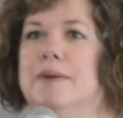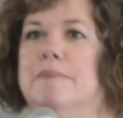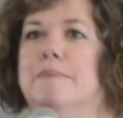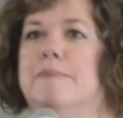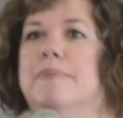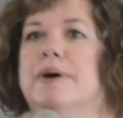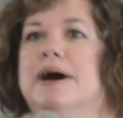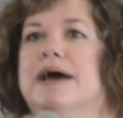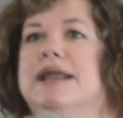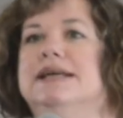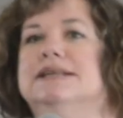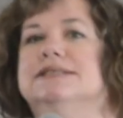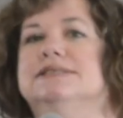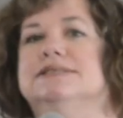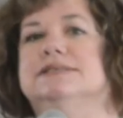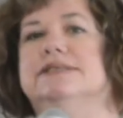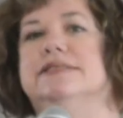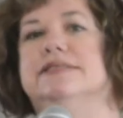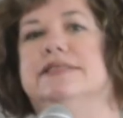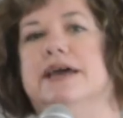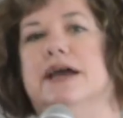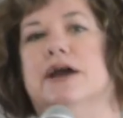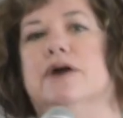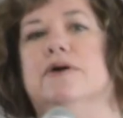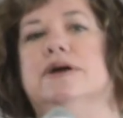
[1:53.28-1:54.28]
but it's
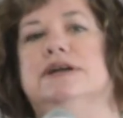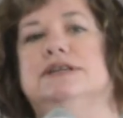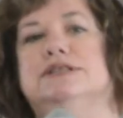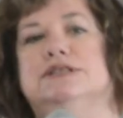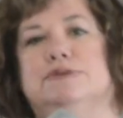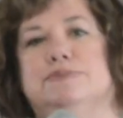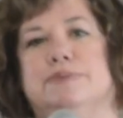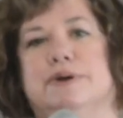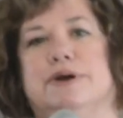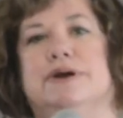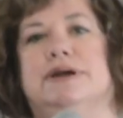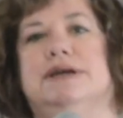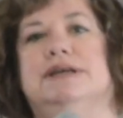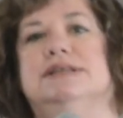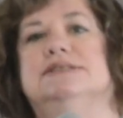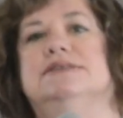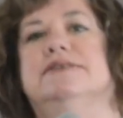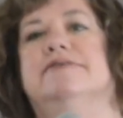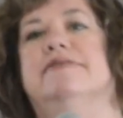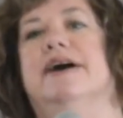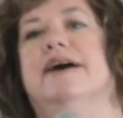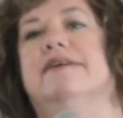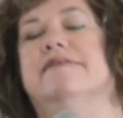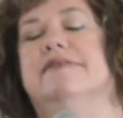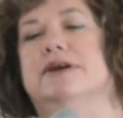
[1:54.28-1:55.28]
their experience
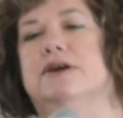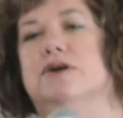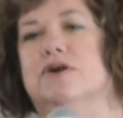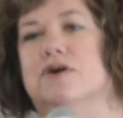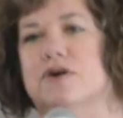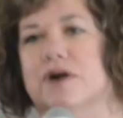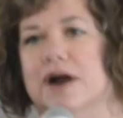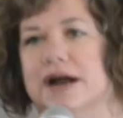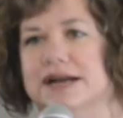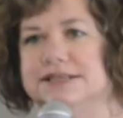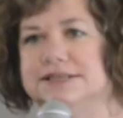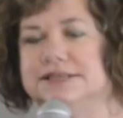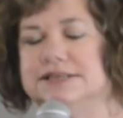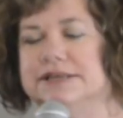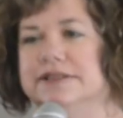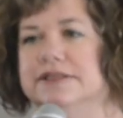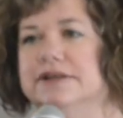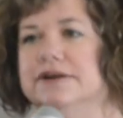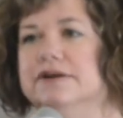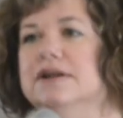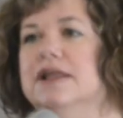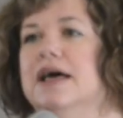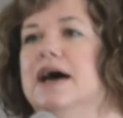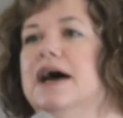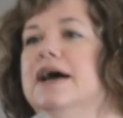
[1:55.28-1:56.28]
of having Christ in
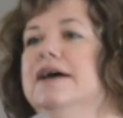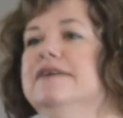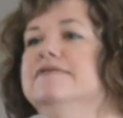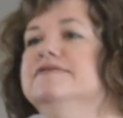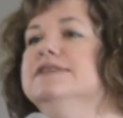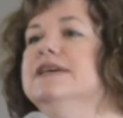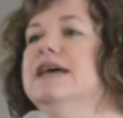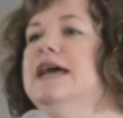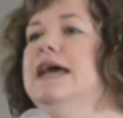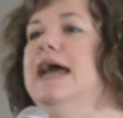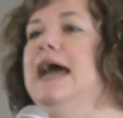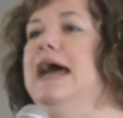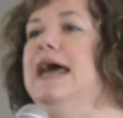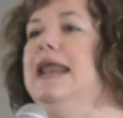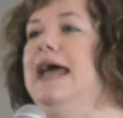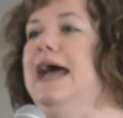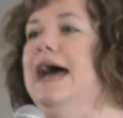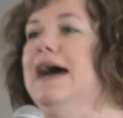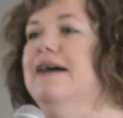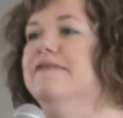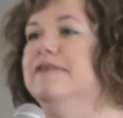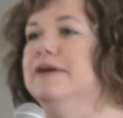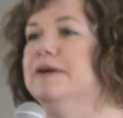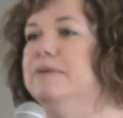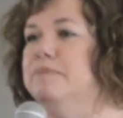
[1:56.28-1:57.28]
their lives and
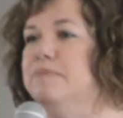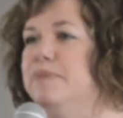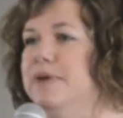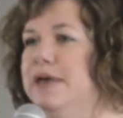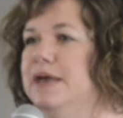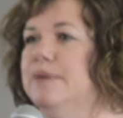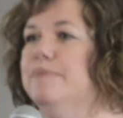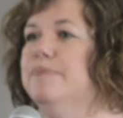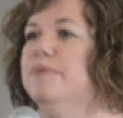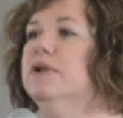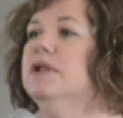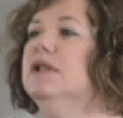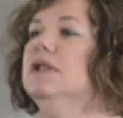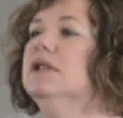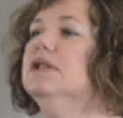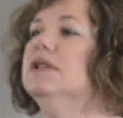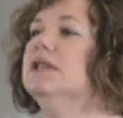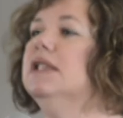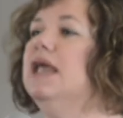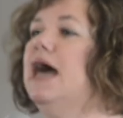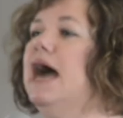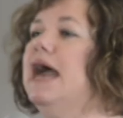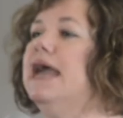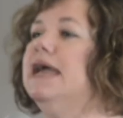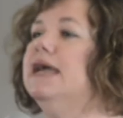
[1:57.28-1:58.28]
having people
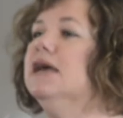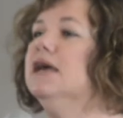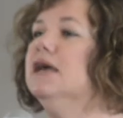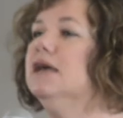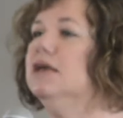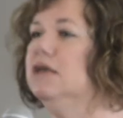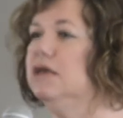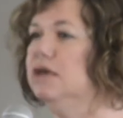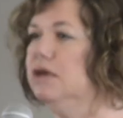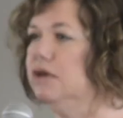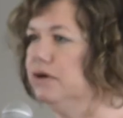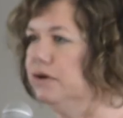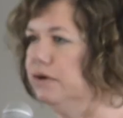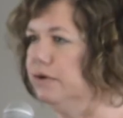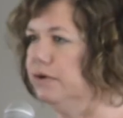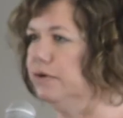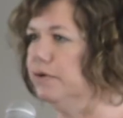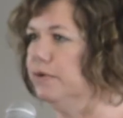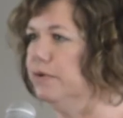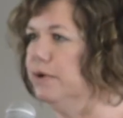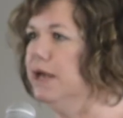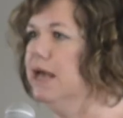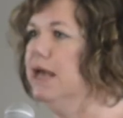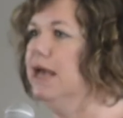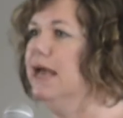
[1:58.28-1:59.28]
like
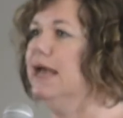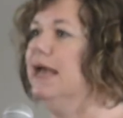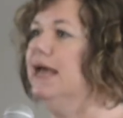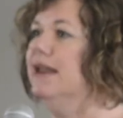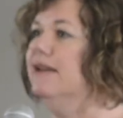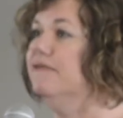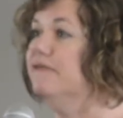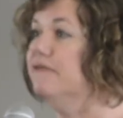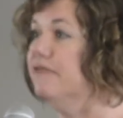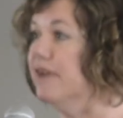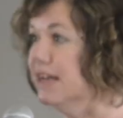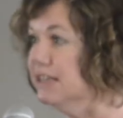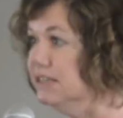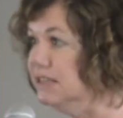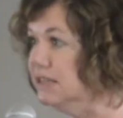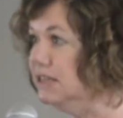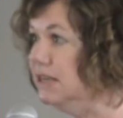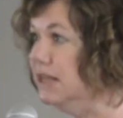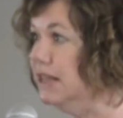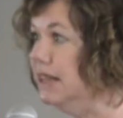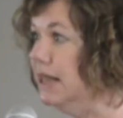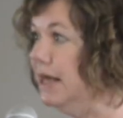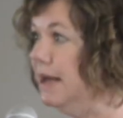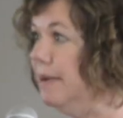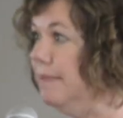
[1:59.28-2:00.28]
you invest
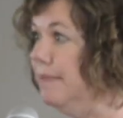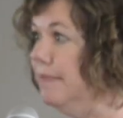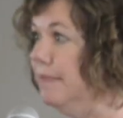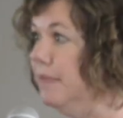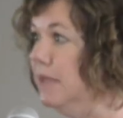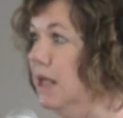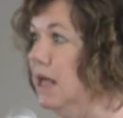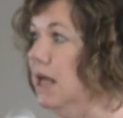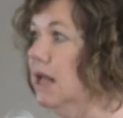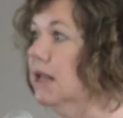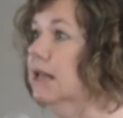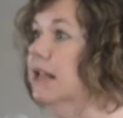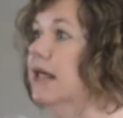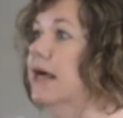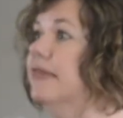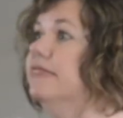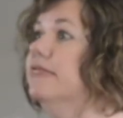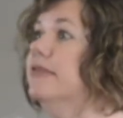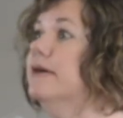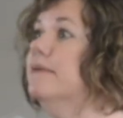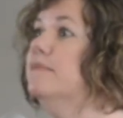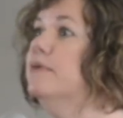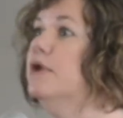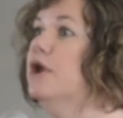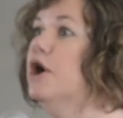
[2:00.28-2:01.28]
in them, let
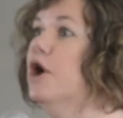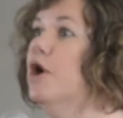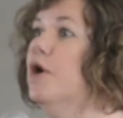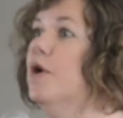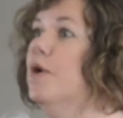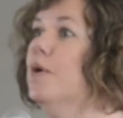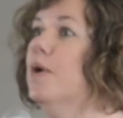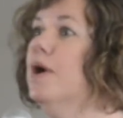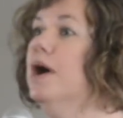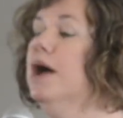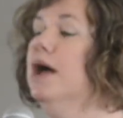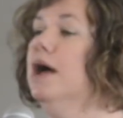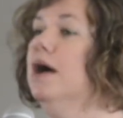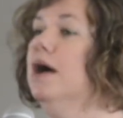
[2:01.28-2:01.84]
them know